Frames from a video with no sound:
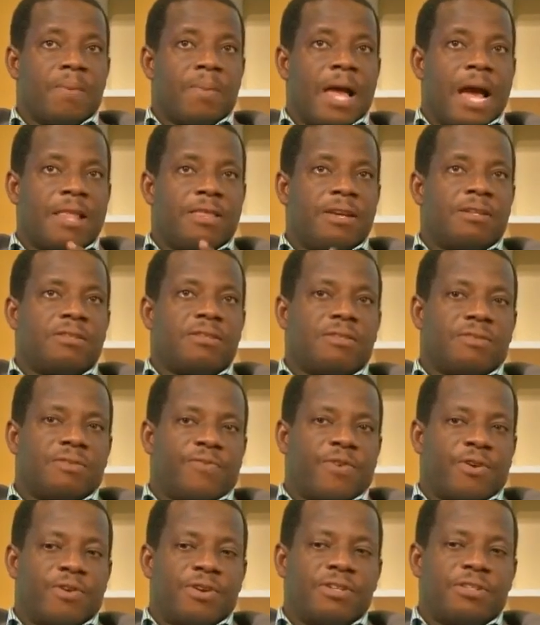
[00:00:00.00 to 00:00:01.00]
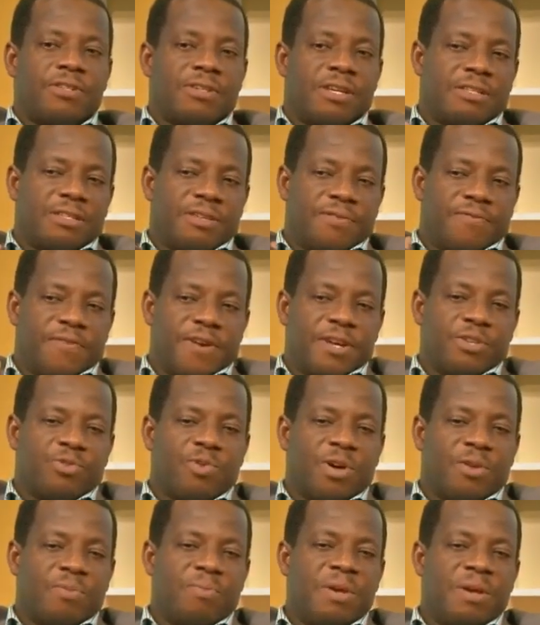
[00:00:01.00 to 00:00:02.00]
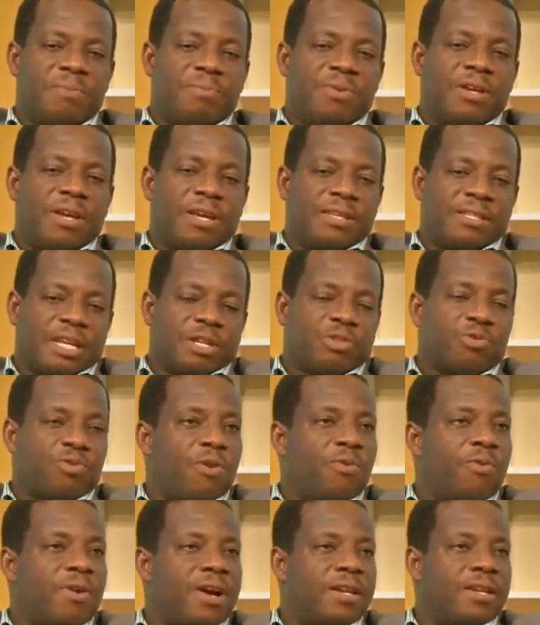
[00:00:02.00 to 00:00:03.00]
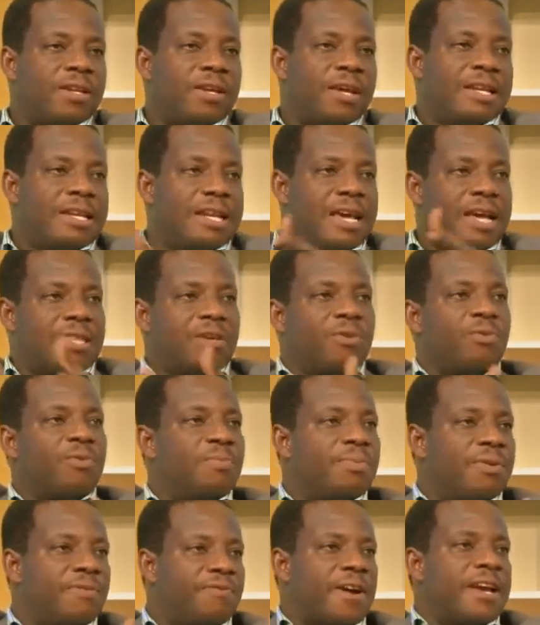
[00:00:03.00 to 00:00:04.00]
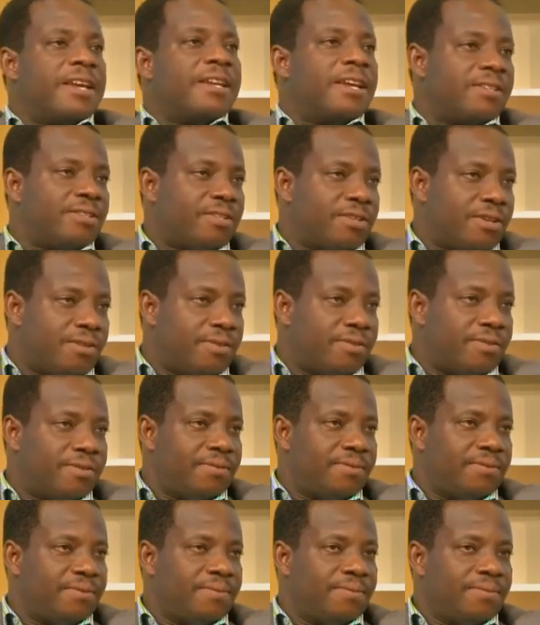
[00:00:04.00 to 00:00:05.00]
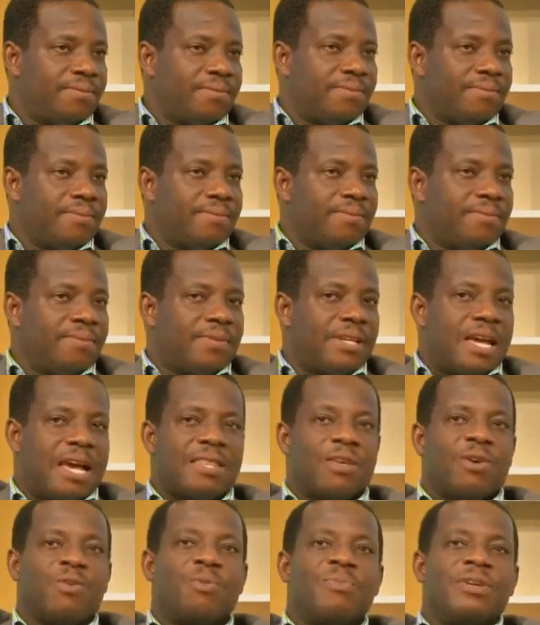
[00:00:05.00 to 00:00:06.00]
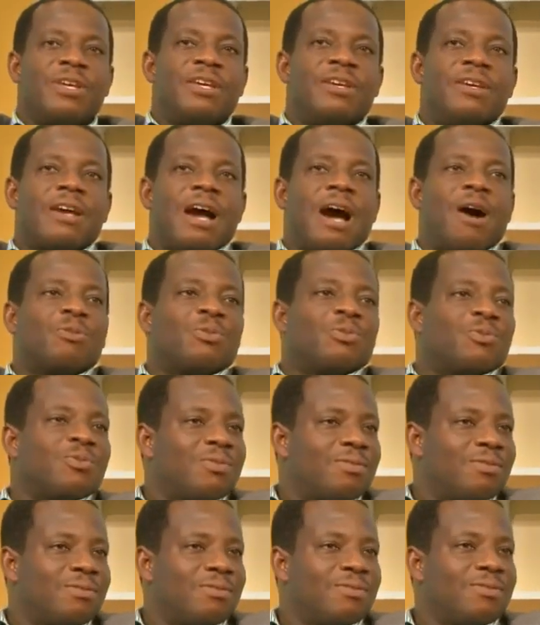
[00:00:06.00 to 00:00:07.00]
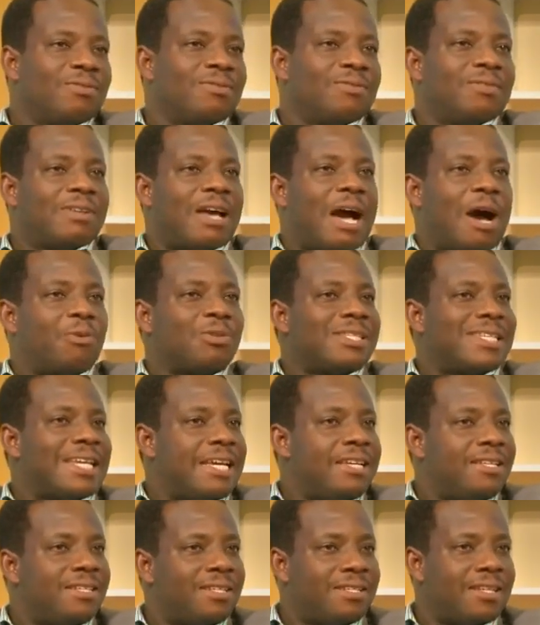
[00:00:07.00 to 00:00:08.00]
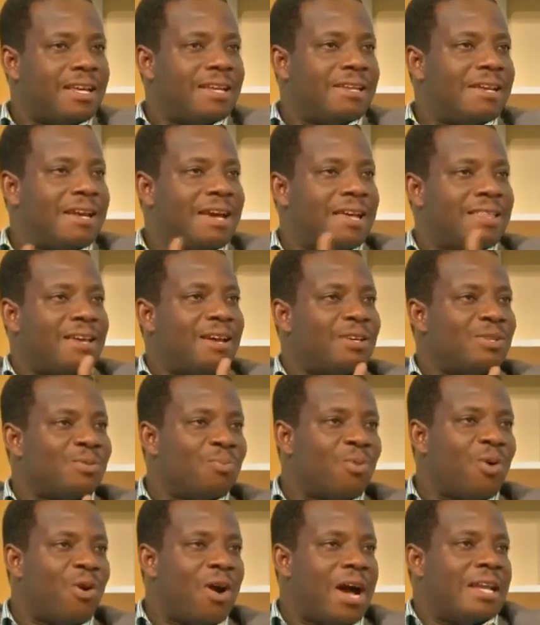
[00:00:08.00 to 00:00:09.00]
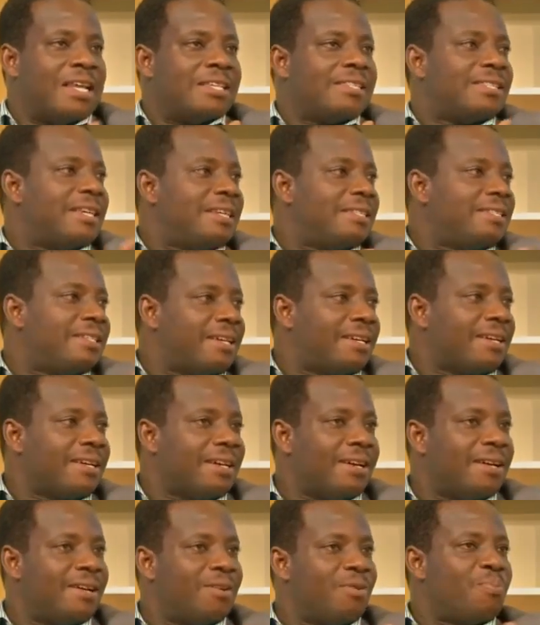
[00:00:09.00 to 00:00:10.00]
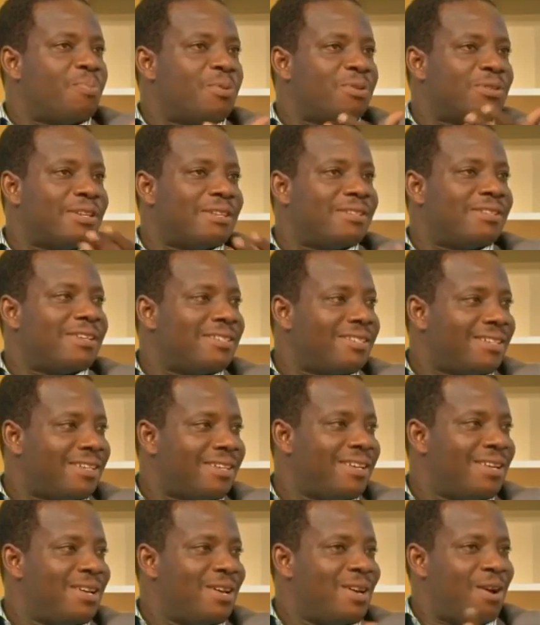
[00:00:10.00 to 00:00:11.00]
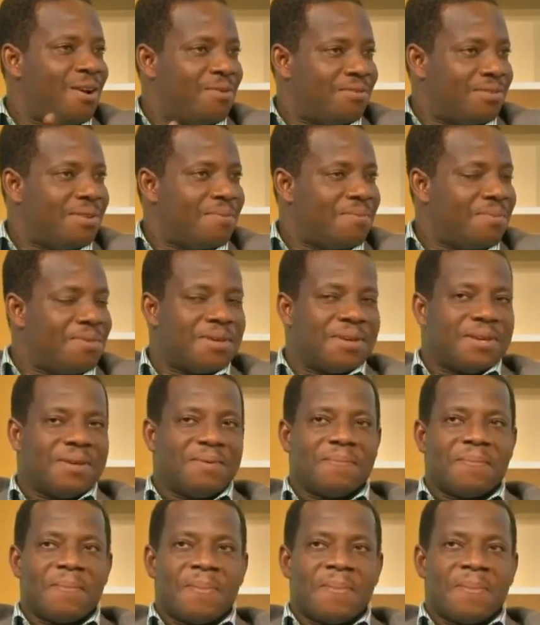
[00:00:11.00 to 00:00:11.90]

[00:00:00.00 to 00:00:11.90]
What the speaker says: Others, for instance, the first one may be a sexual one and the other will be financial. The other will be outings and the other is more an aesthetic representation of something.